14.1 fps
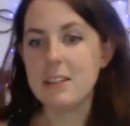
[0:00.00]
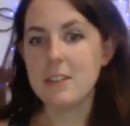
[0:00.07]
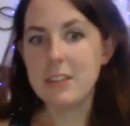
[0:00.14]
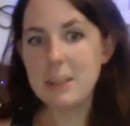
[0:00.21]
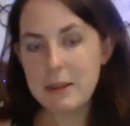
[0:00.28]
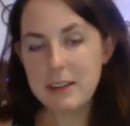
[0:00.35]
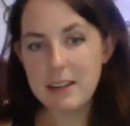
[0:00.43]

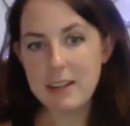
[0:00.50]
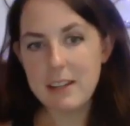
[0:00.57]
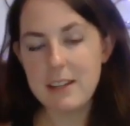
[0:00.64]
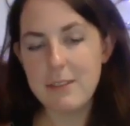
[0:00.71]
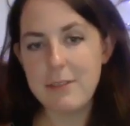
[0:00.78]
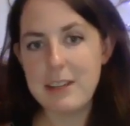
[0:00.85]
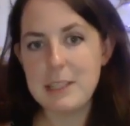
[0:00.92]
email and in
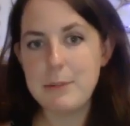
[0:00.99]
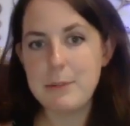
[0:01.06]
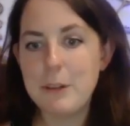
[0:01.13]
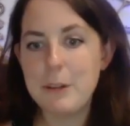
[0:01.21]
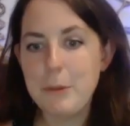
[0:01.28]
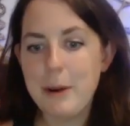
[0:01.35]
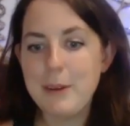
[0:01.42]
the Facebook
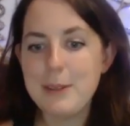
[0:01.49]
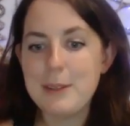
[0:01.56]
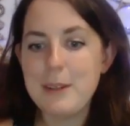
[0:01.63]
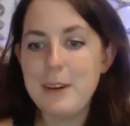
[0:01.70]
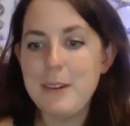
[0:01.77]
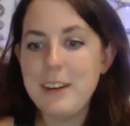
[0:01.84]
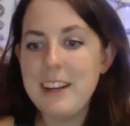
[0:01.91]
group
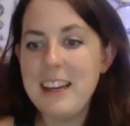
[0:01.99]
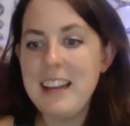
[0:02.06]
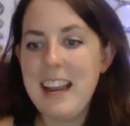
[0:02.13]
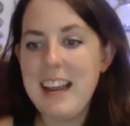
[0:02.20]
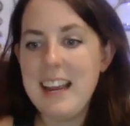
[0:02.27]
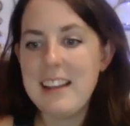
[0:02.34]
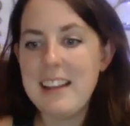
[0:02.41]
also.
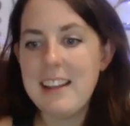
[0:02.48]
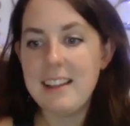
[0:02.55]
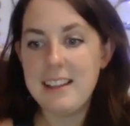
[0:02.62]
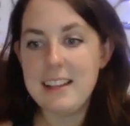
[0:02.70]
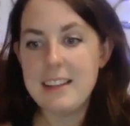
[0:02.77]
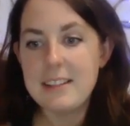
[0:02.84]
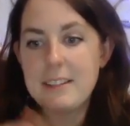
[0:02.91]
And then
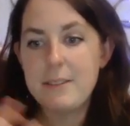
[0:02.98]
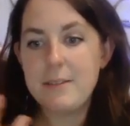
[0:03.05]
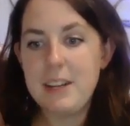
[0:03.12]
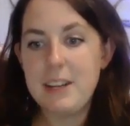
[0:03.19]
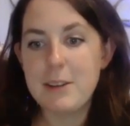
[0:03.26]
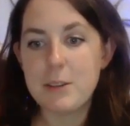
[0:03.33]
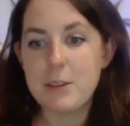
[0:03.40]
these
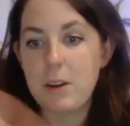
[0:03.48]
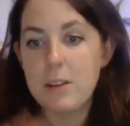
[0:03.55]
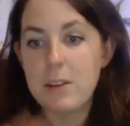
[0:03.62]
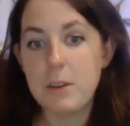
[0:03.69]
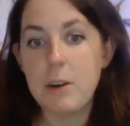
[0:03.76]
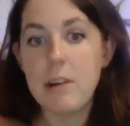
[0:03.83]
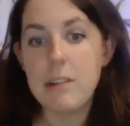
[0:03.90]
videos are
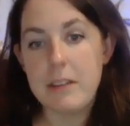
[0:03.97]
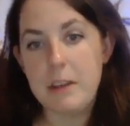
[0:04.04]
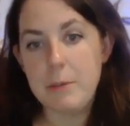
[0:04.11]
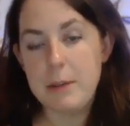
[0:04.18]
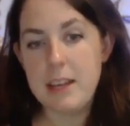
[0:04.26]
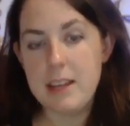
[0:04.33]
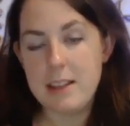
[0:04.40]
also all going to
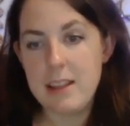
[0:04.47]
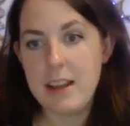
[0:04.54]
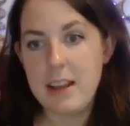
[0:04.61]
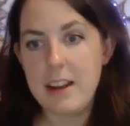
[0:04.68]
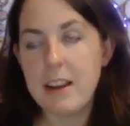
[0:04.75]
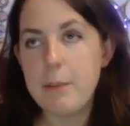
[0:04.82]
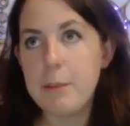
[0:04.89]
be in
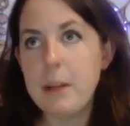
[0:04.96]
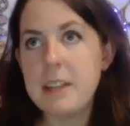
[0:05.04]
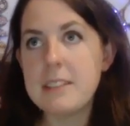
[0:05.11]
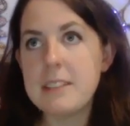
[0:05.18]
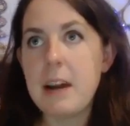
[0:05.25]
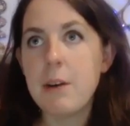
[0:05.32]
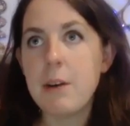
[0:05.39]
there,
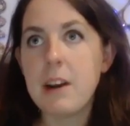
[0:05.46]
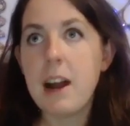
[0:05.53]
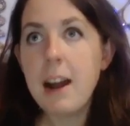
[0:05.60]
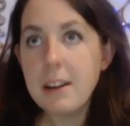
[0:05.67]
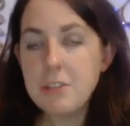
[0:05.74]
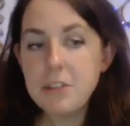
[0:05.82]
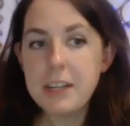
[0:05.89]
plus our
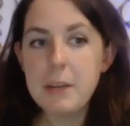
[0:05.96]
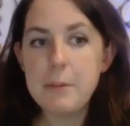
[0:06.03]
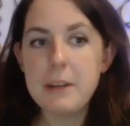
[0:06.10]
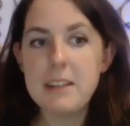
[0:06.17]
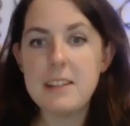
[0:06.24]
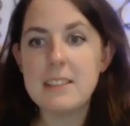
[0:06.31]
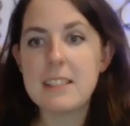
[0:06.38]
Conjuring
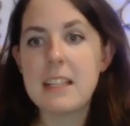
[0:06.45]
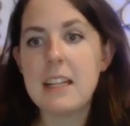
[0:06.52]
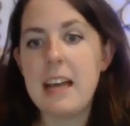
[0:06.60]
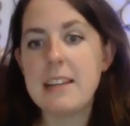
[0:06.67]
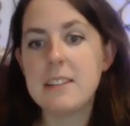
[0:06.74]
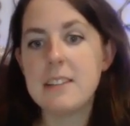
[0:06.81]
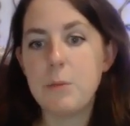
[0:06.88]
Abundance
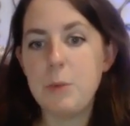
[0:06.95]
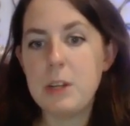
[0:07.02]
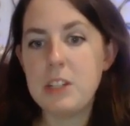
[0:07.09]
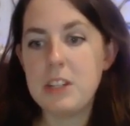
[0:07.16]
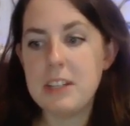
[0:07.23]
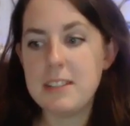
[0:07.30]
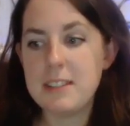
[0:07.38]
class,
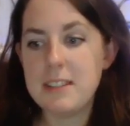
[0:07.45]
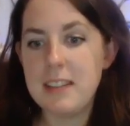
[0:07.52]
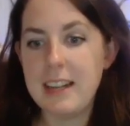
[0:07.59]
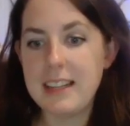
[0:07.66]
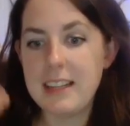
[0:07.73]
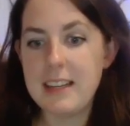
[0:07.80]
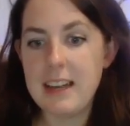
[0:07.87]
which is
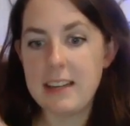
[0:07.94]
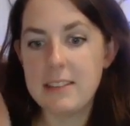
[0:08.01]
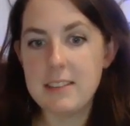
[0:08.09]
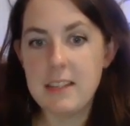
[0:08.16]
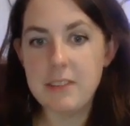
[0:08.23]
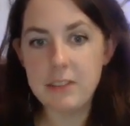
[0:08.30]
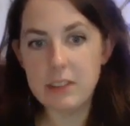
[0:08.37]
like the
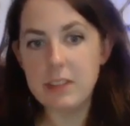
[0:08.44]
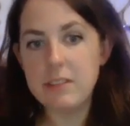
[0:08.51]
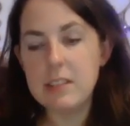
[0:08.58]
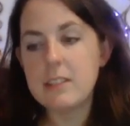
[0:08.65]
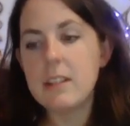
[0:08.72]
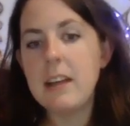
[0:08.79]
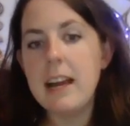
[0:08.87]
next level of
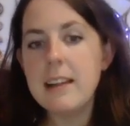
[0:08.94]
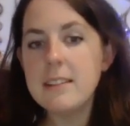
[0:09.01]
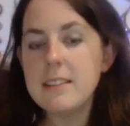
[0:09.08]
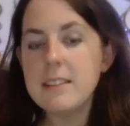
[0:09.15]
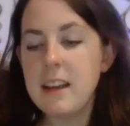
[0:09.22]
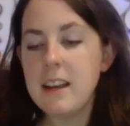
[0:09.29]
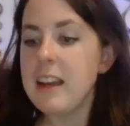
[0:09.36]
this
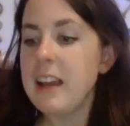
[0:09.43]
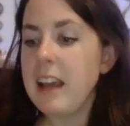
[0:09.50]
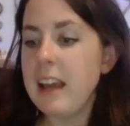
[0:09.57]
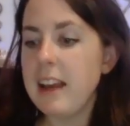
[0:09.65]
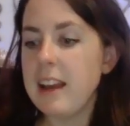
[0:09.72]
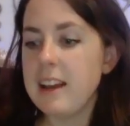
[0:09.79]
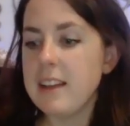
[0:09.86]
class.
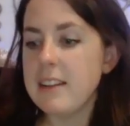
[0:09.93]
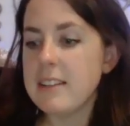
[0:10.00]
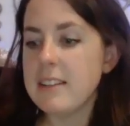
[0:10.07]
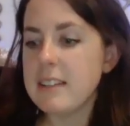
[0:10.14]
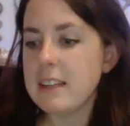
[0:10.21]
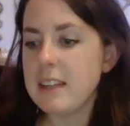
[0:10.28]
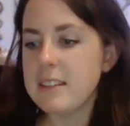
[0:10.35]
And
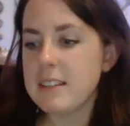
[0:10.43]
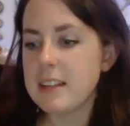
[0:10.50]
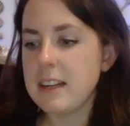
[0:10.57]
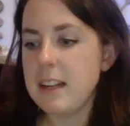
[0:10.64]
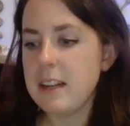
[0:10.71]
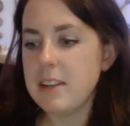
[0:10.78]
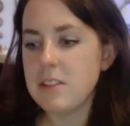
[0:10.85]
it's
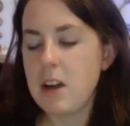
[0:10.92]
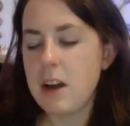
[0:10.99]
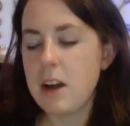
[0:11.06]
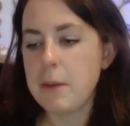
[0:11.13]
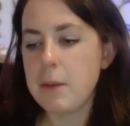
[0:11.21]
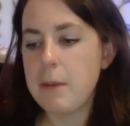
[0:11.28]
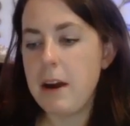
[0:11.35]
going to
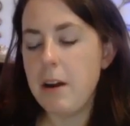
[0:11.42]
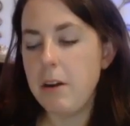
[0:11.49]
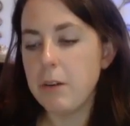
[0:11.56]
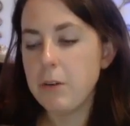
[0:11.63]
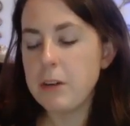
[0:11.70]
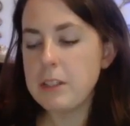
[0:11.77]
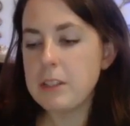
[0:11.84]
talk
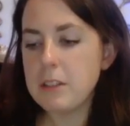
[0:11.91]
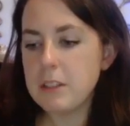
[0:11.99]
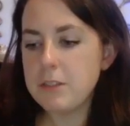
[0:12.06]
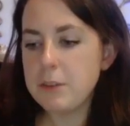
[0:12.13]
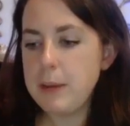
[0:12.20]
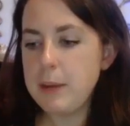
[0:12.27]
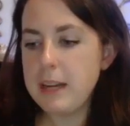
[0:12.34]
about crystals
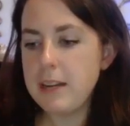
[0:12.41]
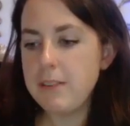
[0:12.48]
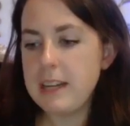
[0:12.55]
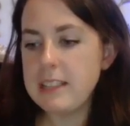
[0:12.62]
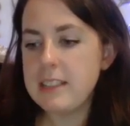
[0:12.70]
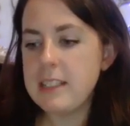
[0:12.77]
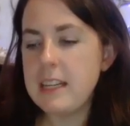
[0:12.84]
for
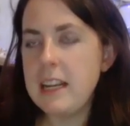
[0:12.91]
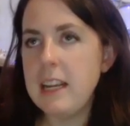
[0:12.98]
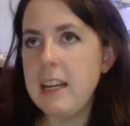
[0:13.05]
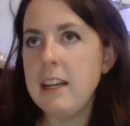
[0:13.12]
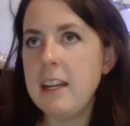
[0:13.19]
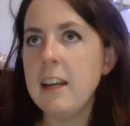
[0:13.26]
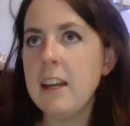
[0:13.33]

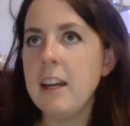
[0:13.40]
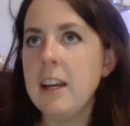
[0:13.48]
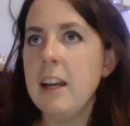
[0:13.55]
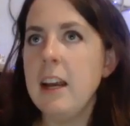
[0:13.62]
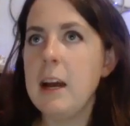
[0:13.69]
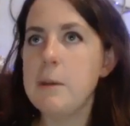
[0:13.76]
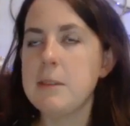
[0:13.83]
manifesting.
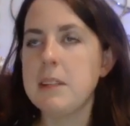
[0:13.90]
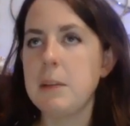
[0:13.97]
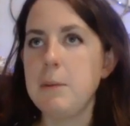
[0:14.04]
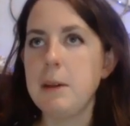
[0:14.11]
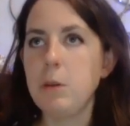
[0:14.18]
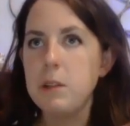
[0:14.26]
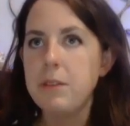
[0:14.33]
It's going
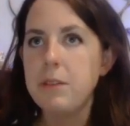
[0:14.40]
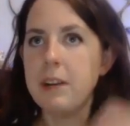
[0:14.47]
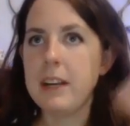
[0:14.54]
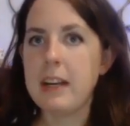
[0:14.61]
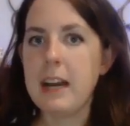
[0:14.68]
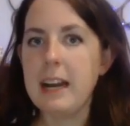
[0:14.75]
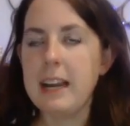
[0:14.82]
to be a whole
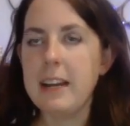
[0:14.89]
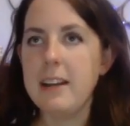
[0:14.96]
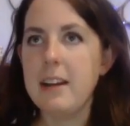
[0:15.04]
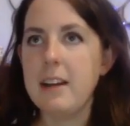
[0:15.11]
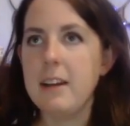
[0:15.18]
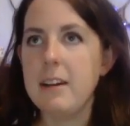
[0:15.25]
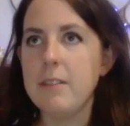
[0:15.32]
different guide
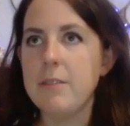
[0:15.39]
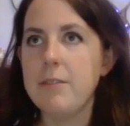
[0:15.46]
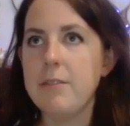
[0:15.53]
of